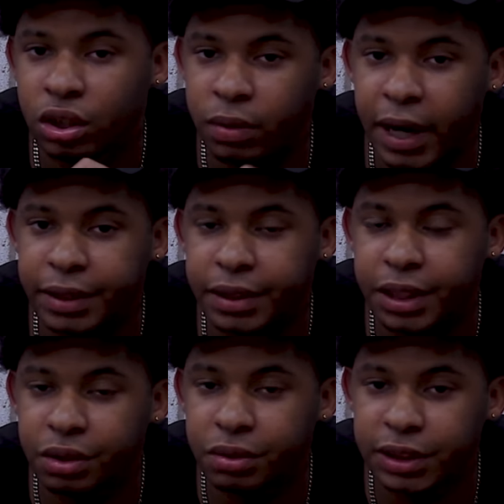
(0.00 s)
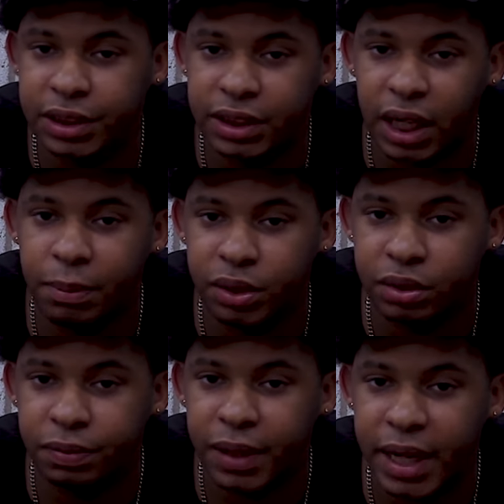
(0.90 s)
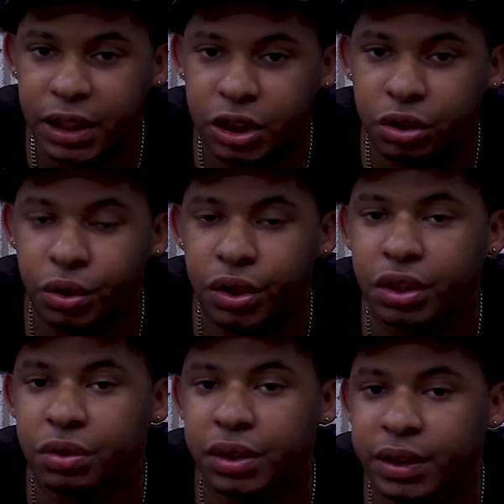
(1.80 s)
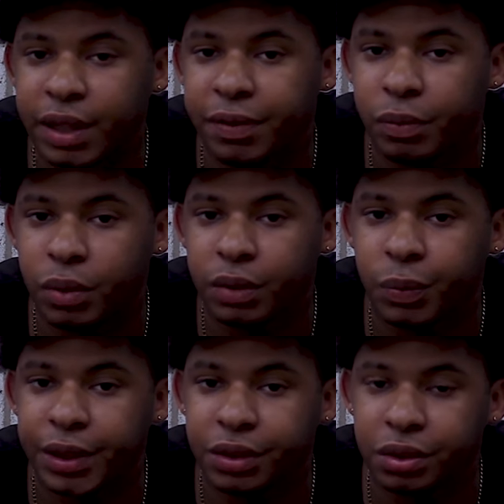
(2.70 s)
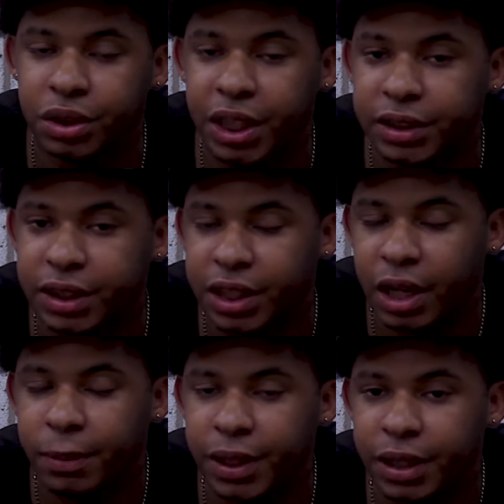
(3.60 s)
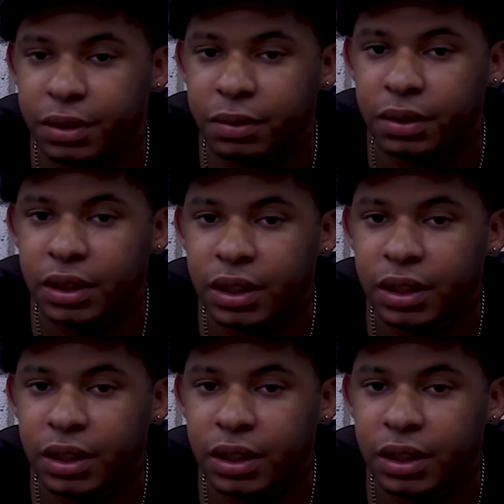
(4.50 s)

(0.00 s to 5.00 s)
you either can use the same muzzle flash or you can use a different one whether you change the camera angle.